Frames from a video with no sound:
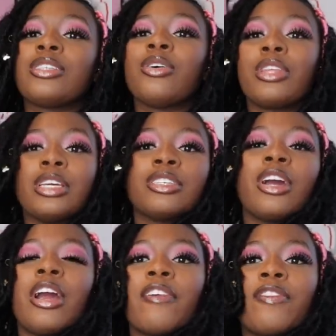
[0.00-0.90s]
So these
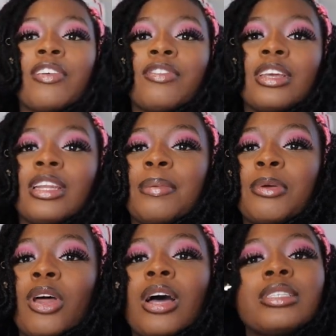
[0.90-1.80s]
are her 50
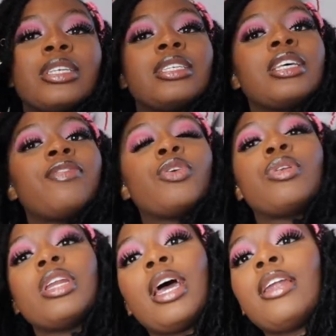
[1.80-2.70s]
lip glosses. If you
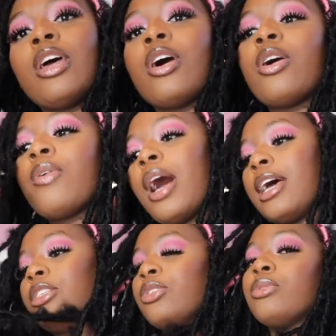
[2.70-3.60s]
did not know,
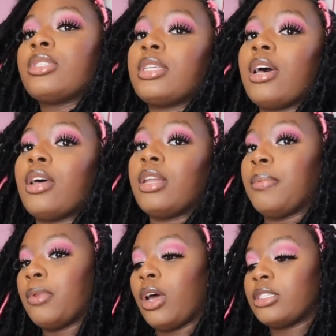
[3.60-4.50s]
I do sell
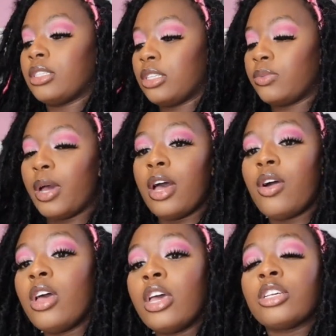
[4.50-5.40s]
lip glosses as
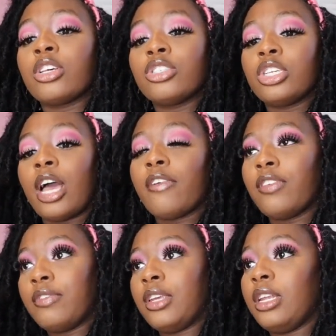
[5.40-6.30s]
well. So she got
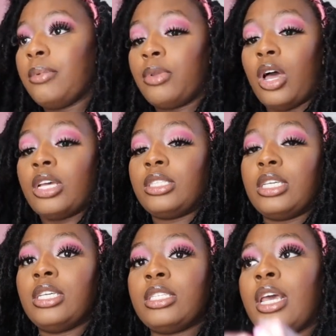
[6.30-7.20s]
50 lip
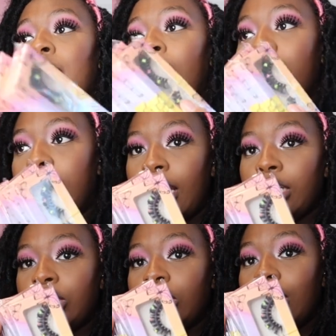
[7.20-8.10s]
glosses.
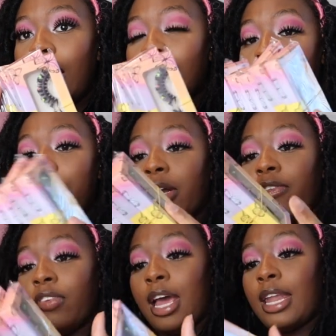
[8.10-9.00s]
Then she got the
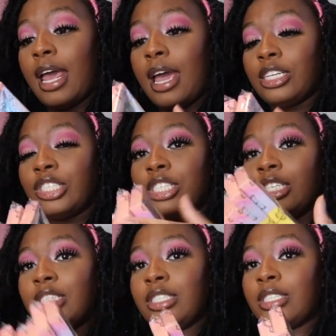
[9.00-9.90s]
butterfly
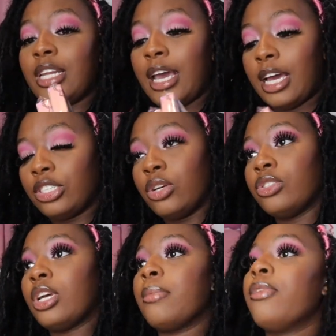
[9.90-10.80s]
lashes, like I
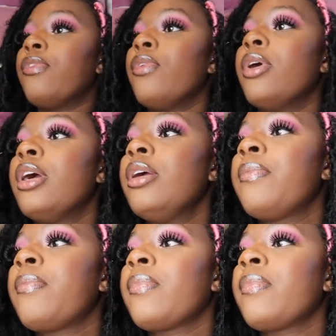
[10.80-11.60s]
showed y'all before.